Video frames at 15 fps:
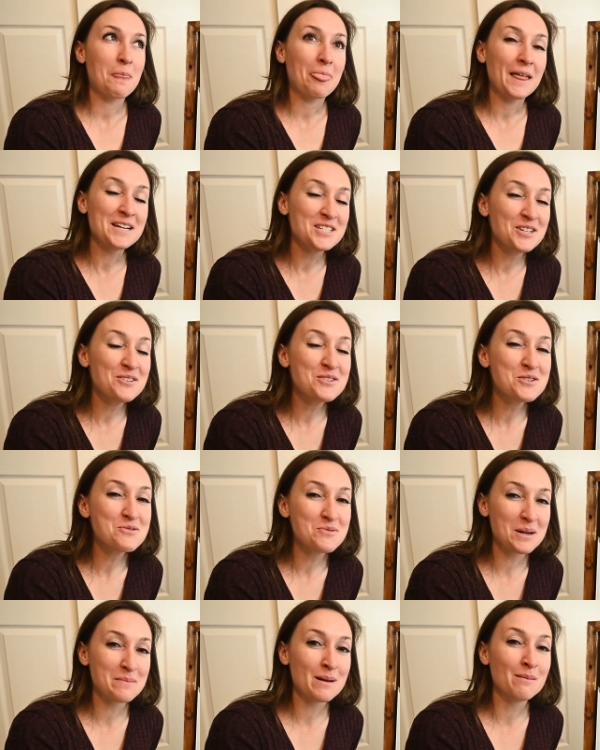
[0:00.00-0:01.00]
I do know
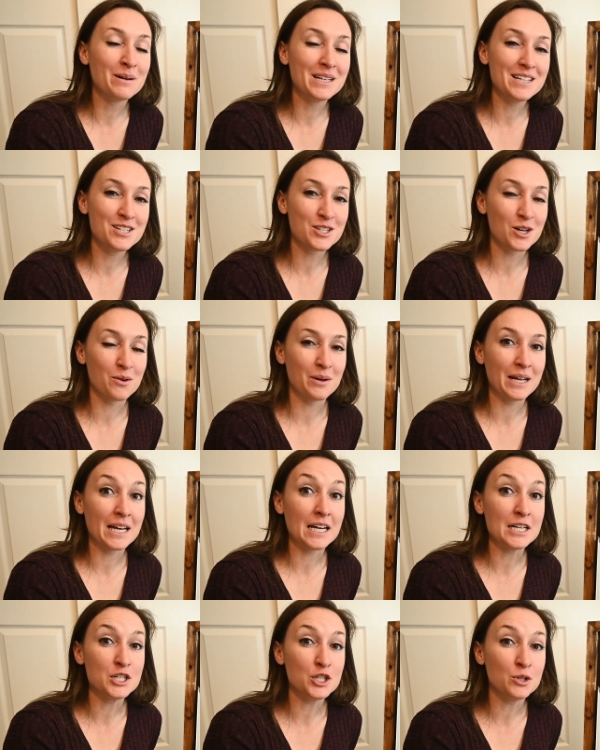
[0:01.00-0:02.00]
where my money is going,
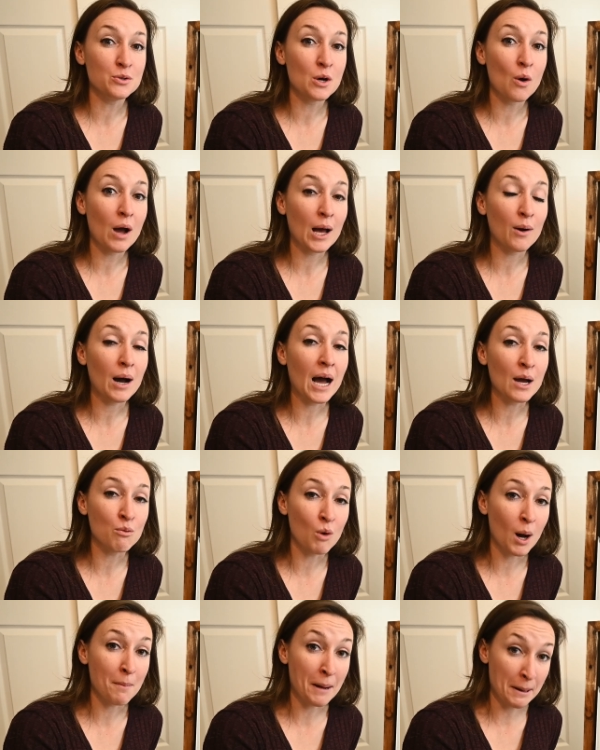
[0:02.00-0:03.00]
and I do know how I
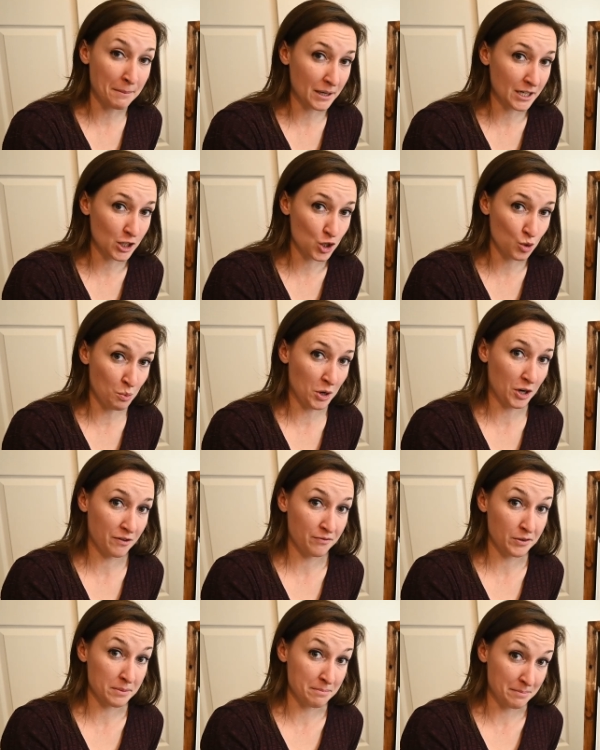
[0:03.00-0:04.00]
want my money to work
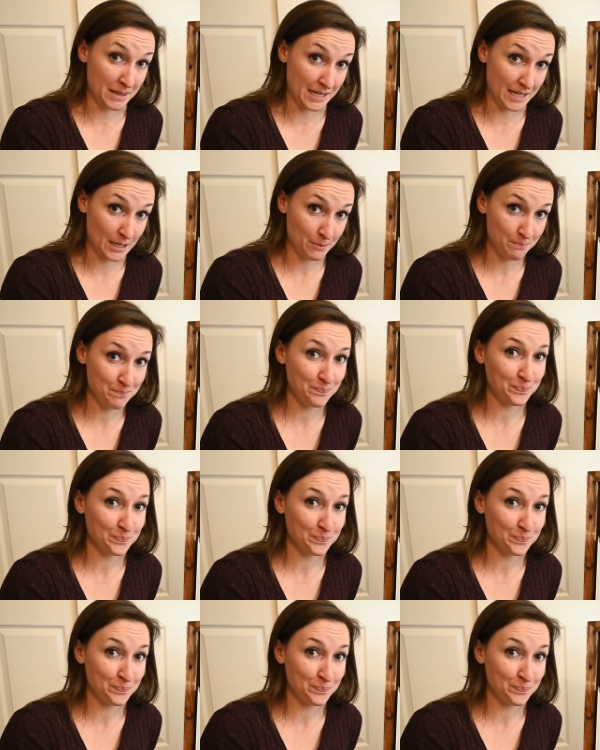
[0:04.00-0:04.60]
for me.